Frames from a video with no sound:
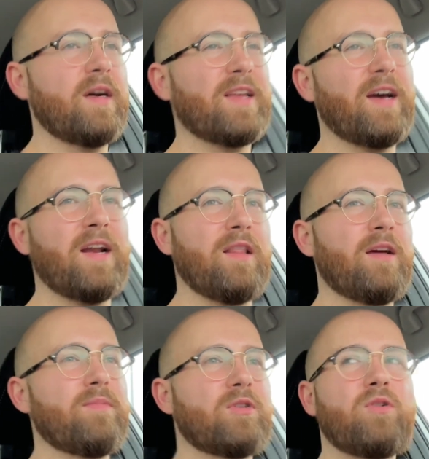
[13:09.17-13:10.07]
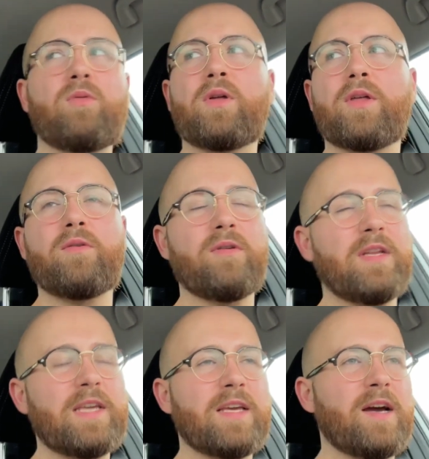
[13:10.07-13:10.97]
I can't elliptical without
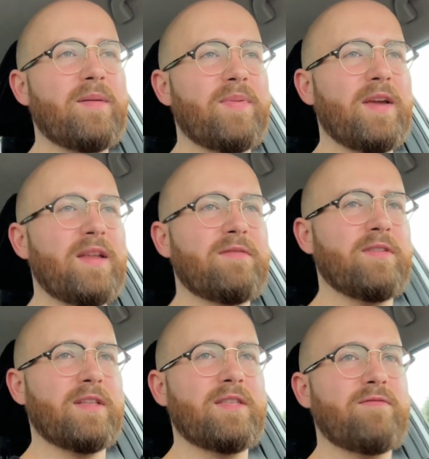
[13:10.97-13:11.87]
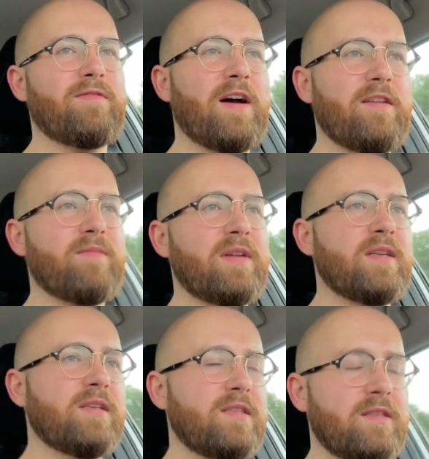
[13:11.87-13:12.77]
kneecap pain for like 5
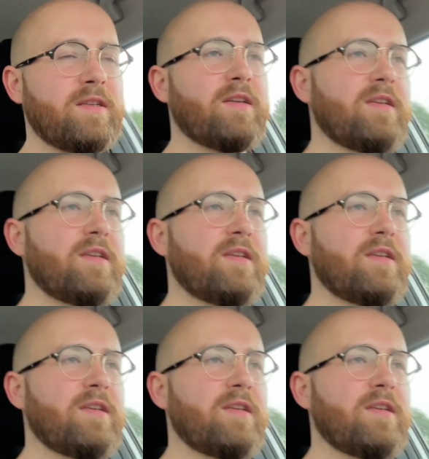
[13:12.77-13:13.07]
minutes.